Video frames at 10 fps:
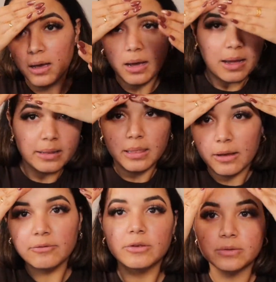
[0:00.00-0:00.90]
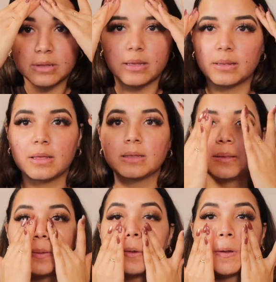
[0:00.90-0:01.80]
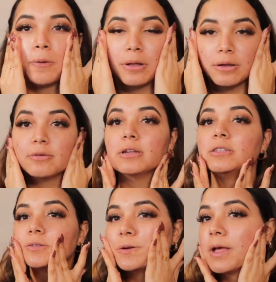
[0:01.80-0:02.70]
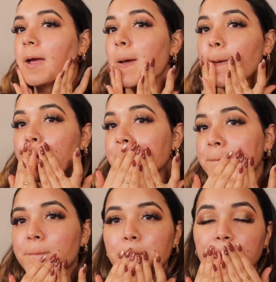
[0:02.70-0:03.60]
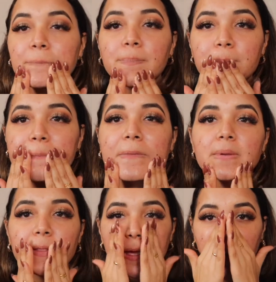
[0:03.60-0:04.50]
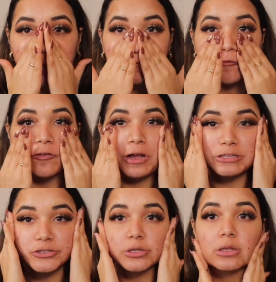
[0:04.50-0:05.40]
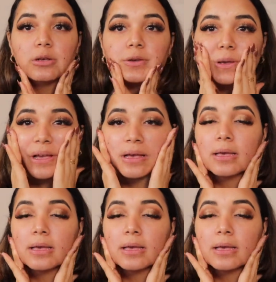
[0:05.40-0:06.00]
I love using this whenever I just want to have like a fresh looking